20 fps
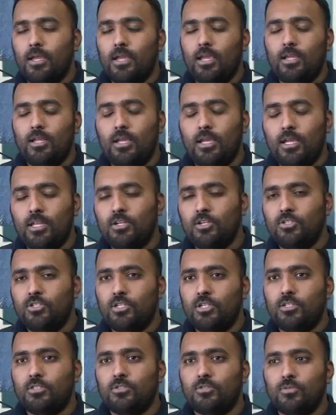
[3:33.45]

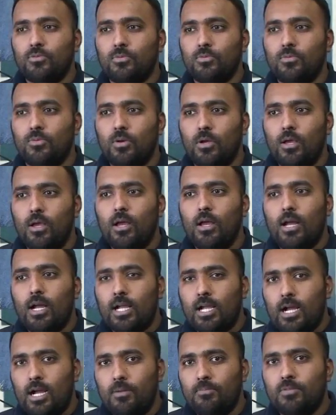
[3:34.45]
energy to
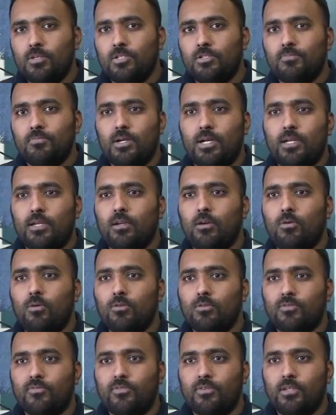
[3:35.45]
accomplish my
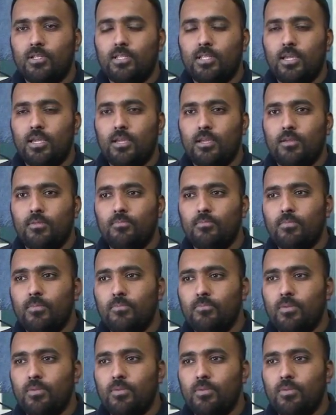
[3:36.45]
goals for the day and